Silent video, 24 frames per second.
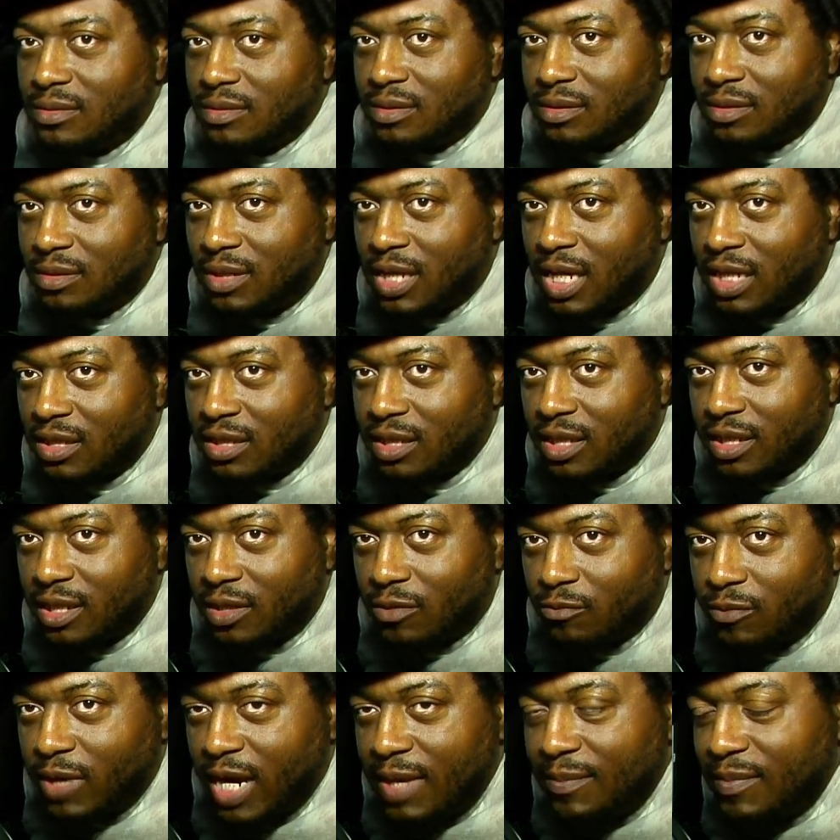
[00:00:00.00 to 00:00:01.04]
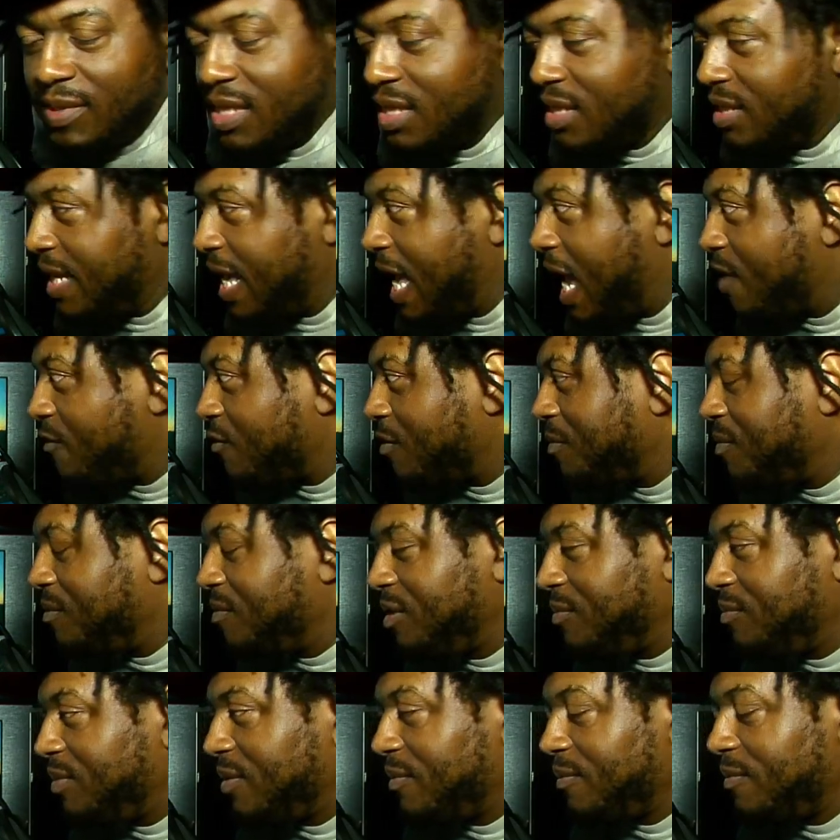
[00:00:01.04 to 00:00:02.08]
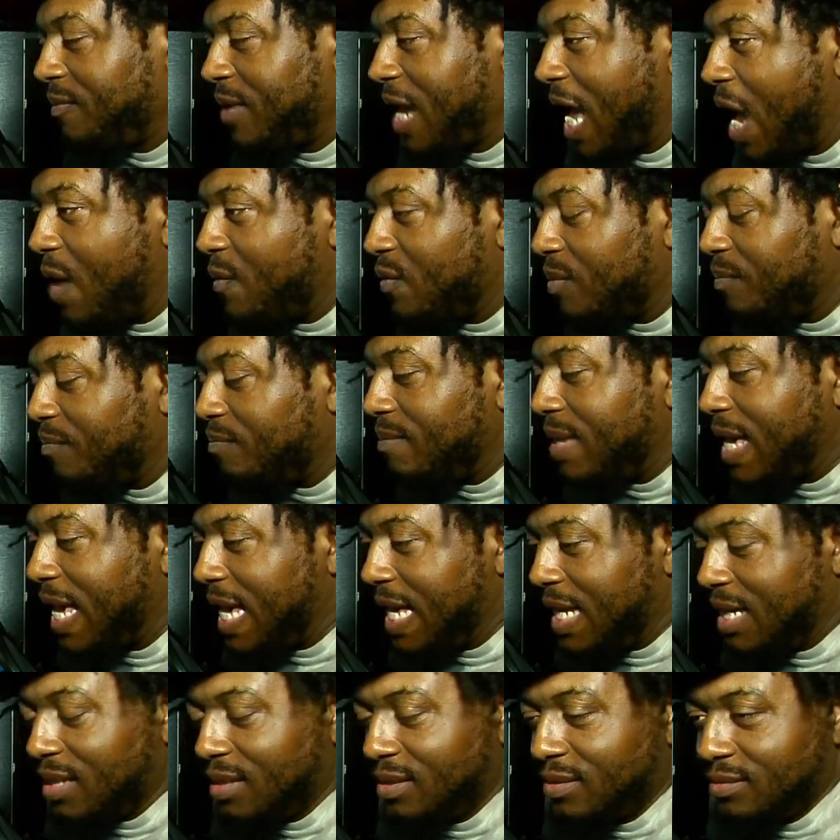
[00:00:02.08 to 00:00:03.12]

not the Arabian Arab man,